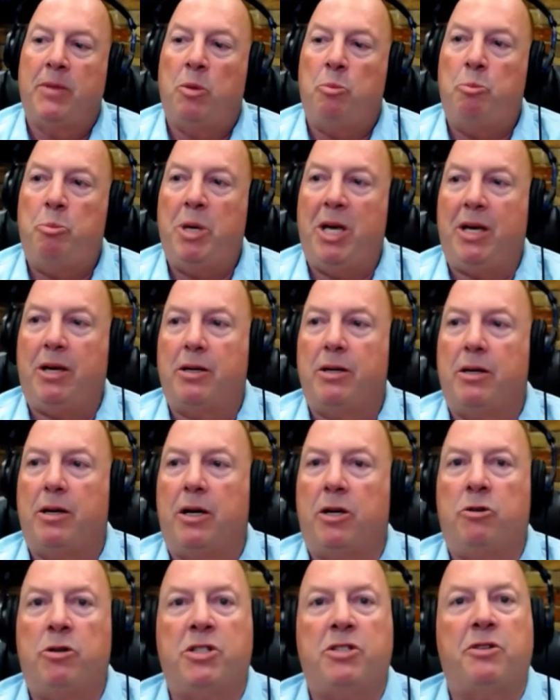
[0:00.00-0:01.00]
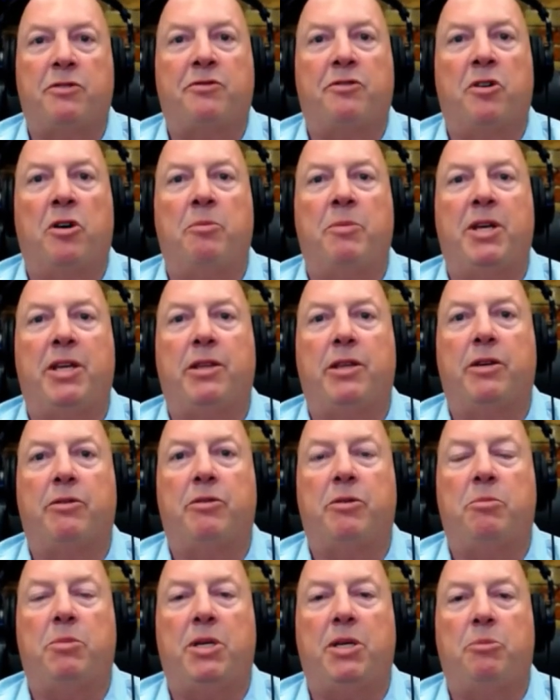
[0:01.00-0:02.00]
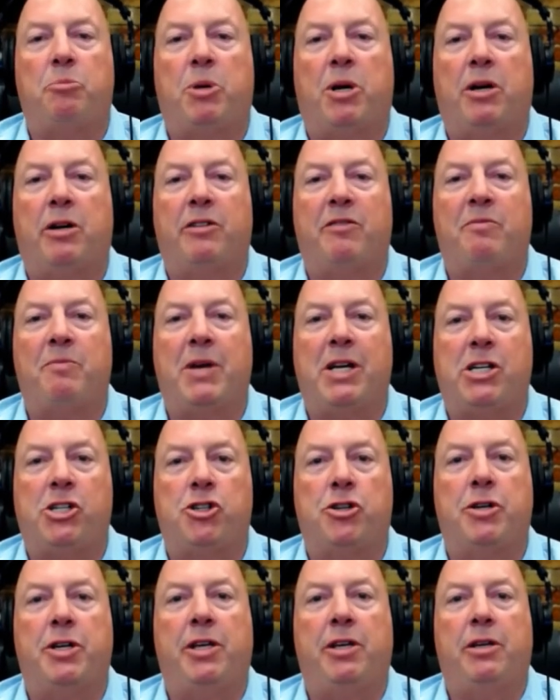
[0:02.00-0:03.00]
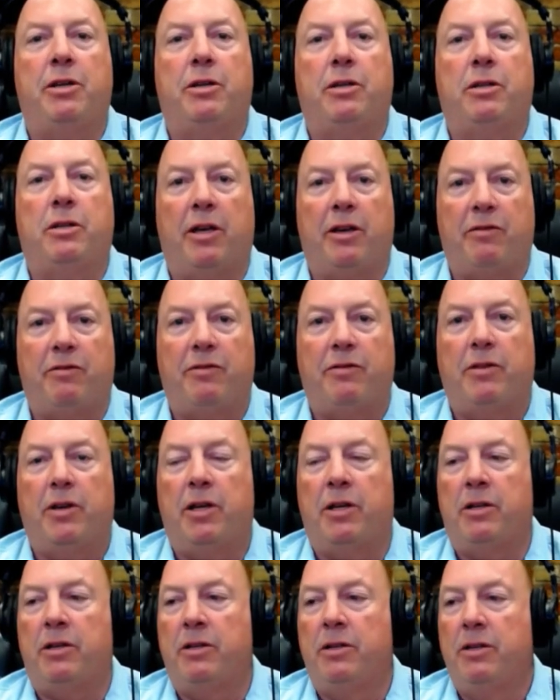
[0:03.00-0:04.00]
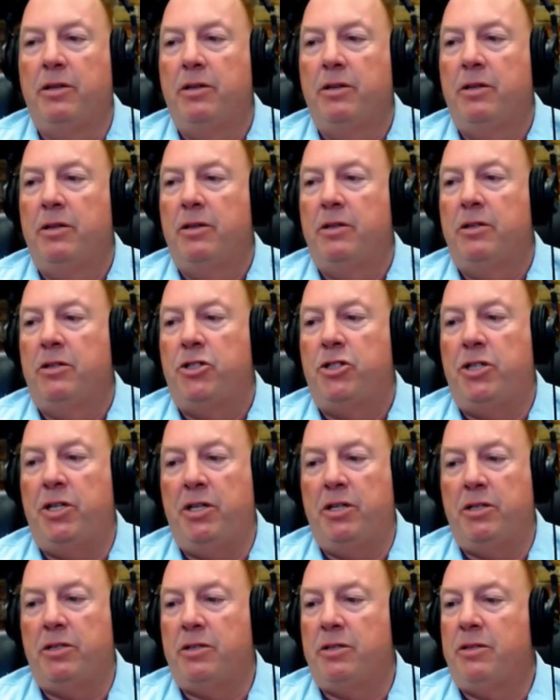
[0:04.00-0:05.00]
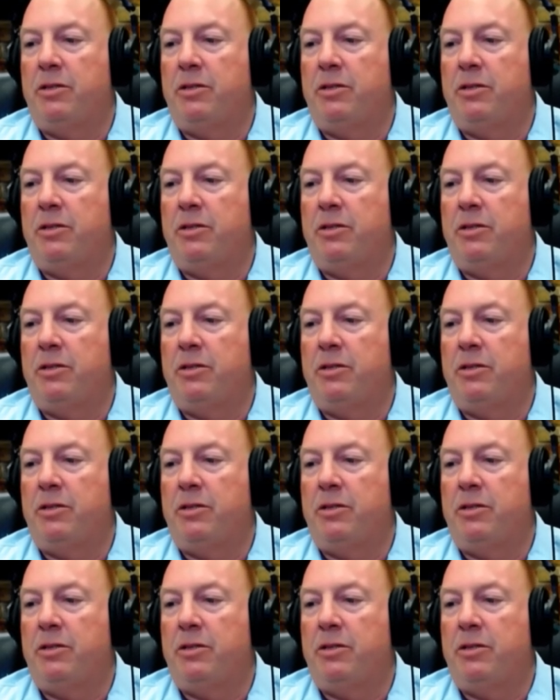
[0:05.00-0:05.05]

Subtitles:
pick a crystal for me that would be part of my journey in life. And she has